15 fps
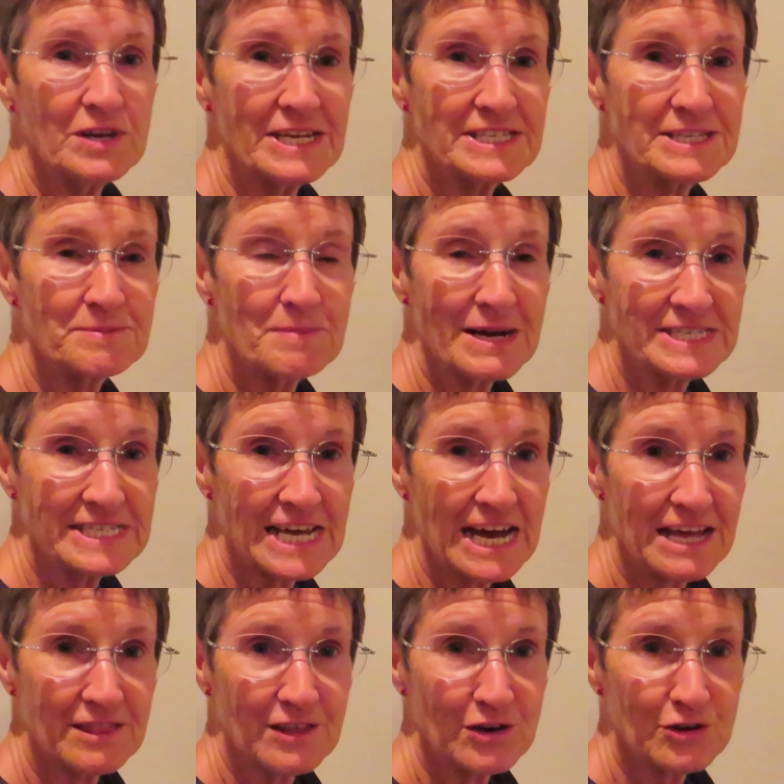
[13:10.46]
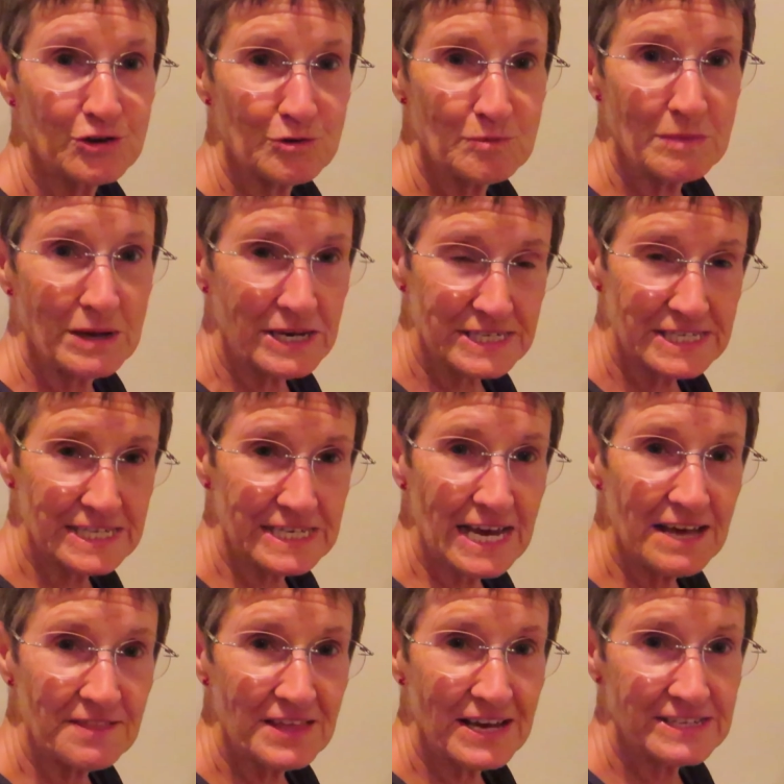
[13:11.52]
need to maintain the humidity
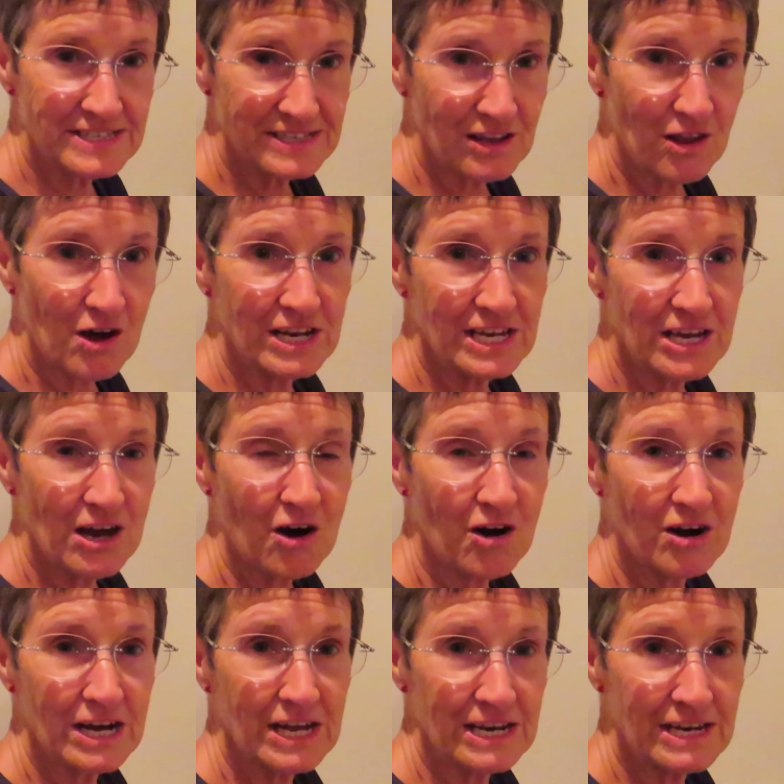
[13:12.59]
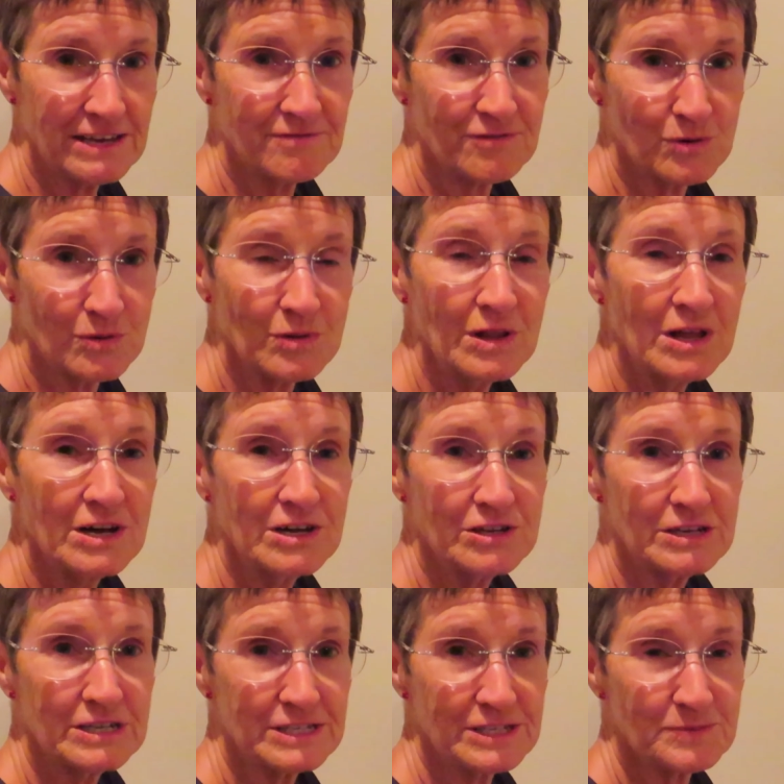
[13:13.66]
at that slightly higher level,
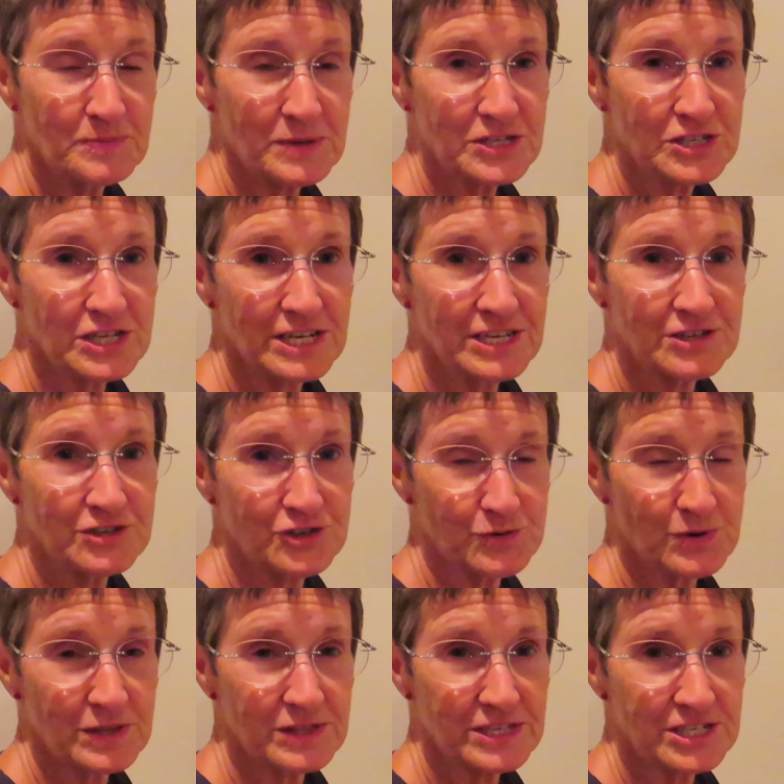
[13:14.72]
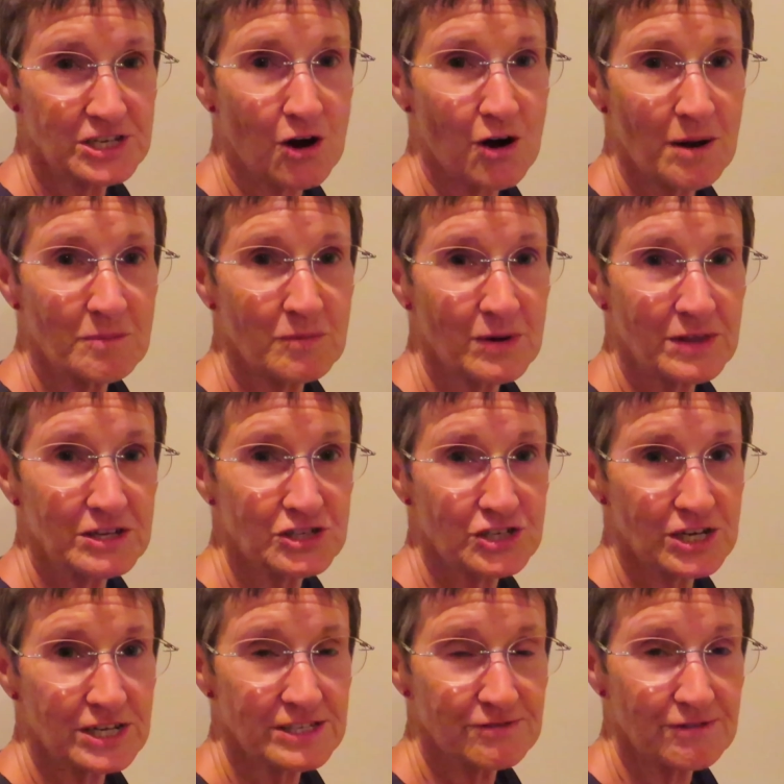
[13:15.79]
especially during the time when the
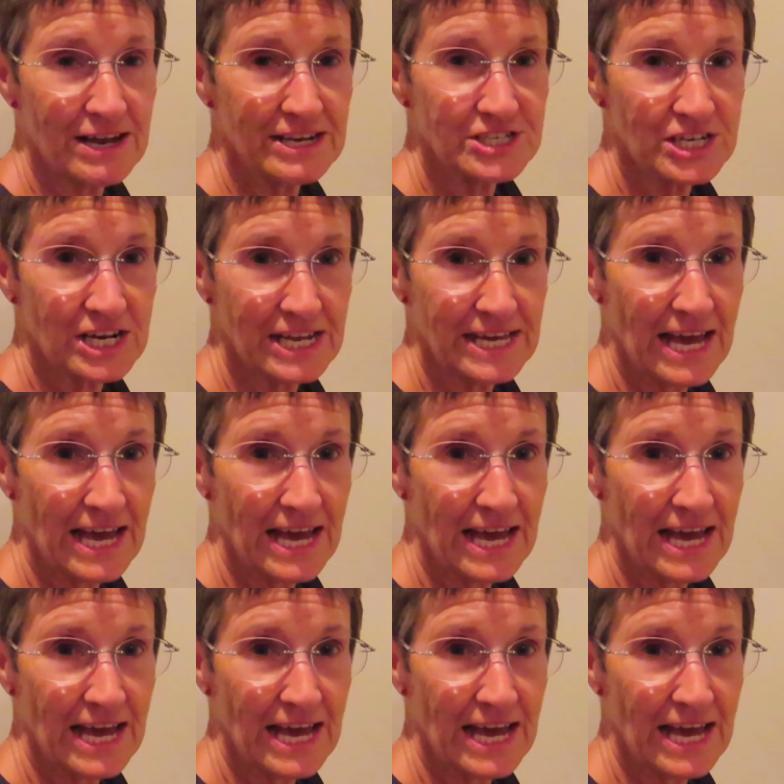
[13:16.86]
chicks are actually